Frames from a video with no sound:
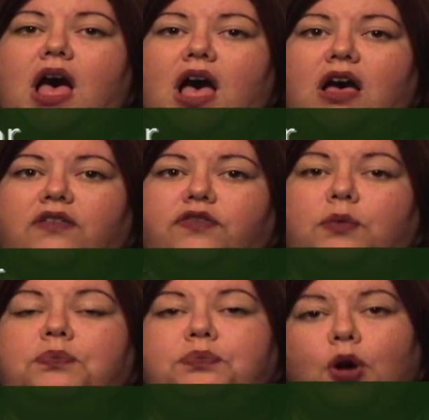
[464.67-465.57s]
of
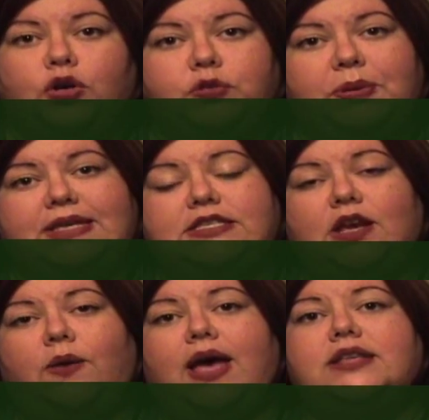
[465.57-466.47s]
both
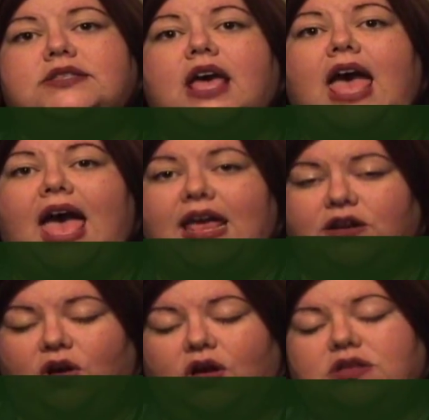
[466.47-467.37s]
PCOS
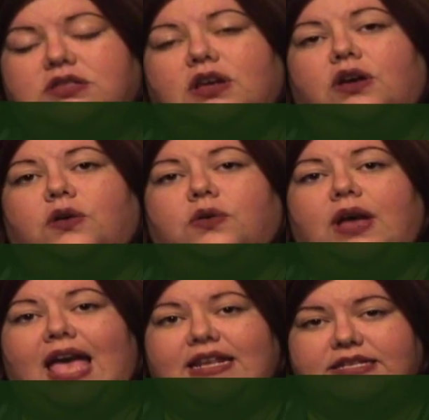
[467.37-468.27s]
and also
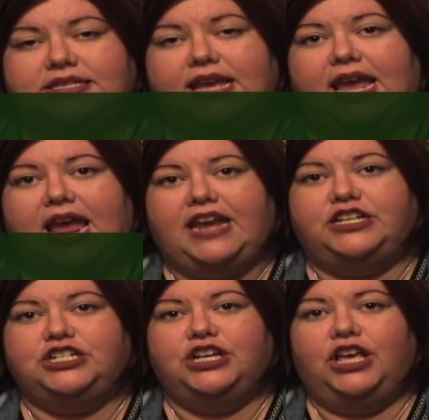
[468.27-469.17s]

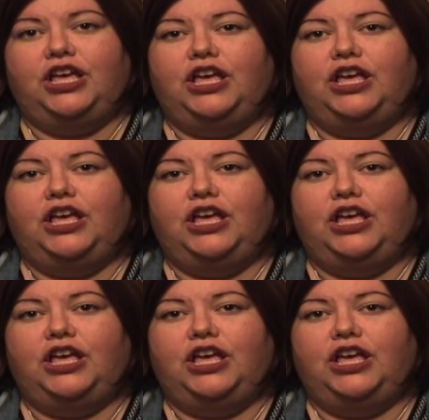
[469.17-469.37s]
NCAH.